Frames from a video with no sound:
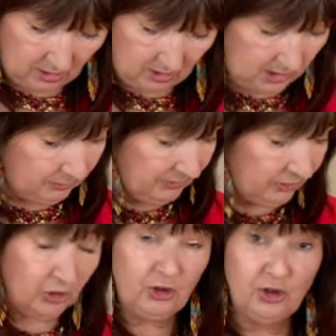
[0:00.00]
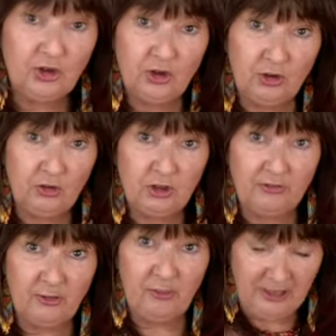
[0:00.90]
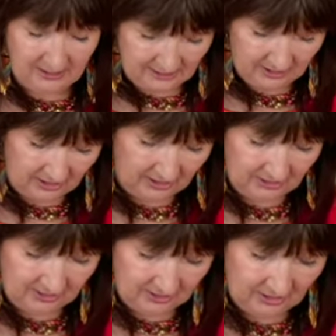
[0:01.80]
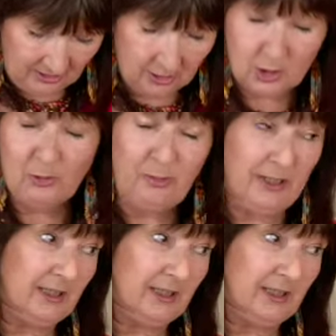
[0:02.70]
and we've got just short of a metre there. So we've paid